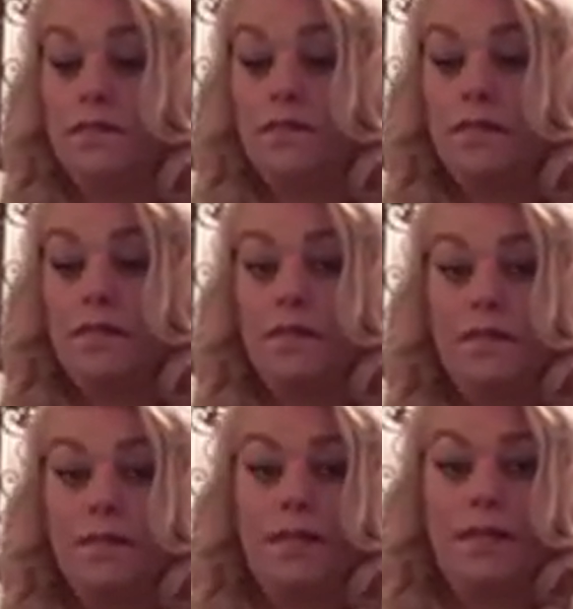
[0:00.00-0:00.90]

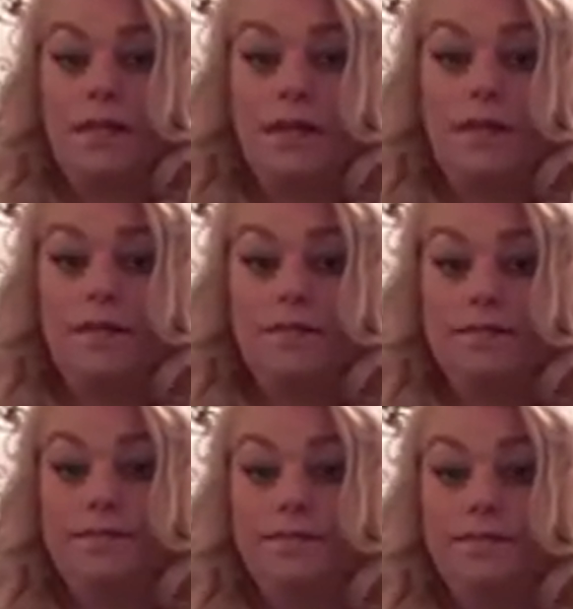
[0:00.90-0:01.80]

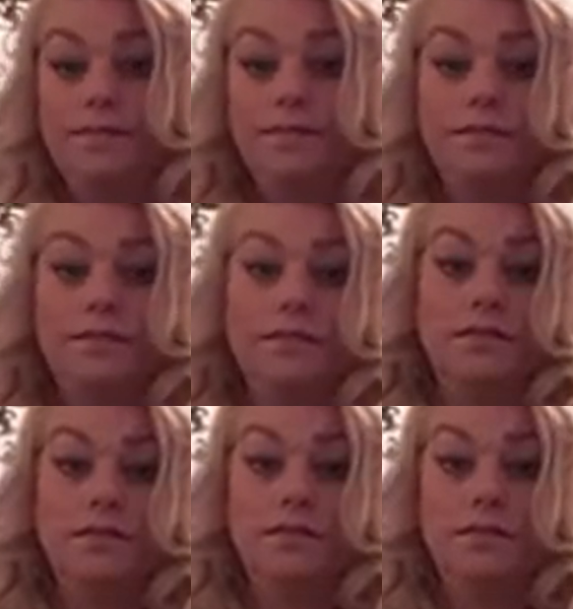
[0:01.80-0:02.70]

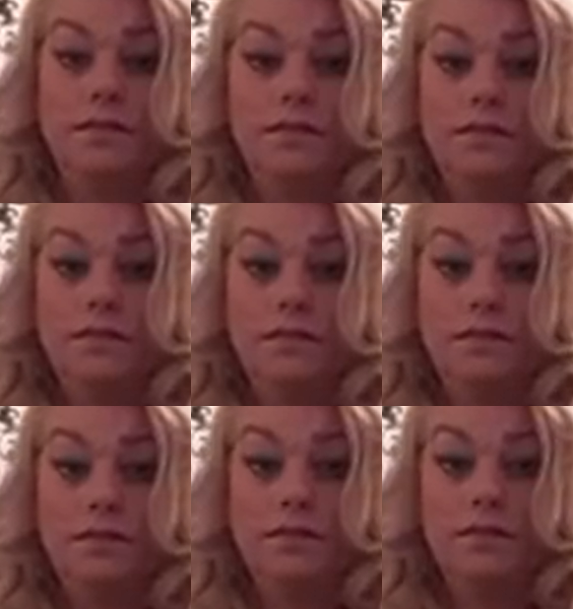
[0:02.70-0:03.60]

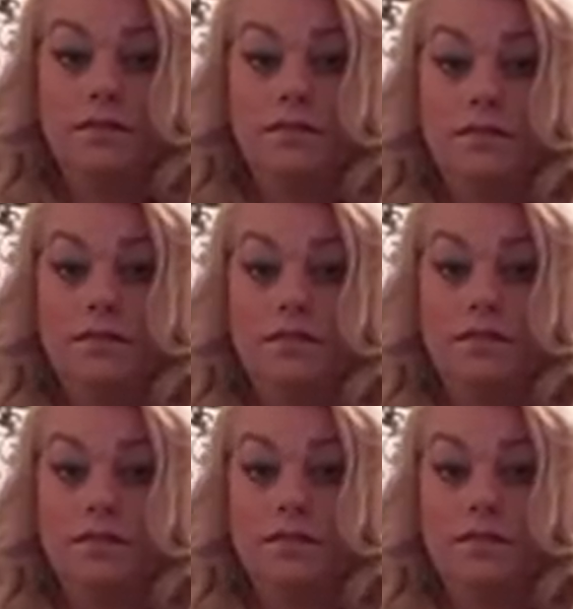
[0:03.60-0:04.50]

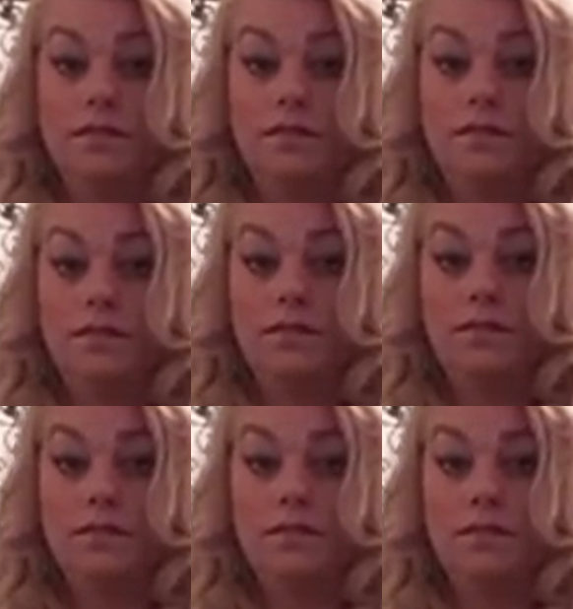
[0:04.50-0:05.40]

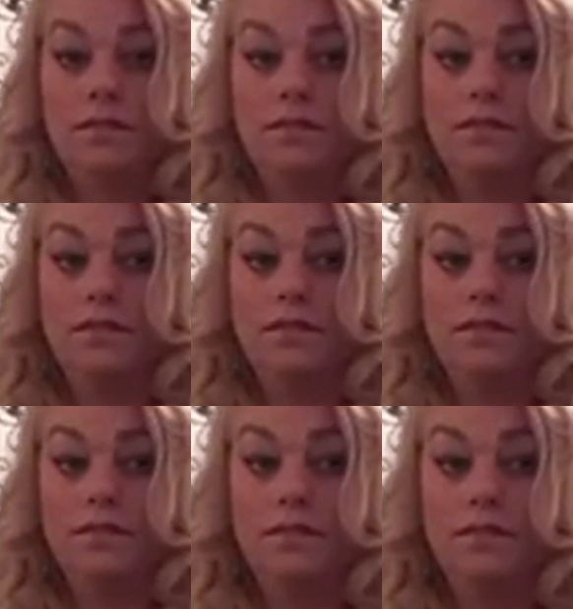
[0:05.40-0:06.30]

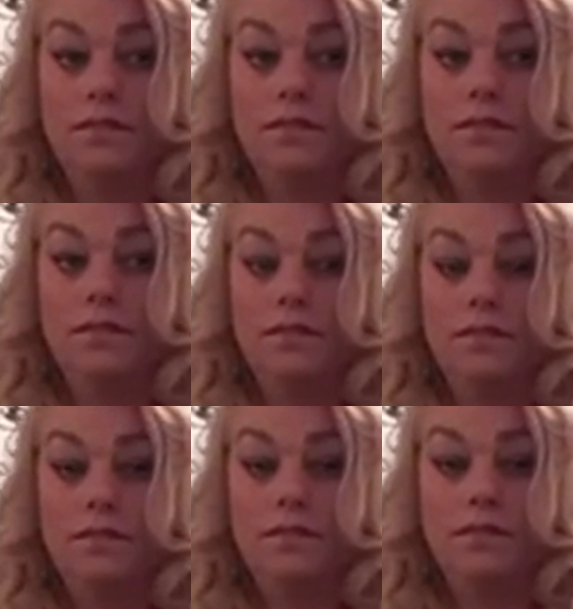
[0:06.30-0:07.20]

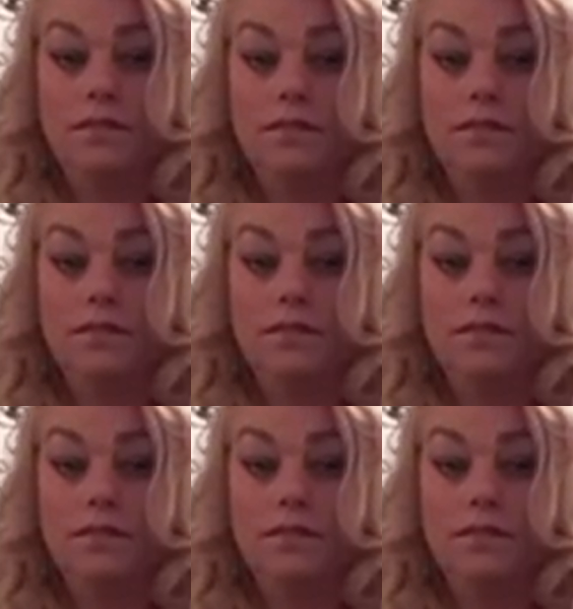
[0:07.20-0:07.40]
The person shown says nothing.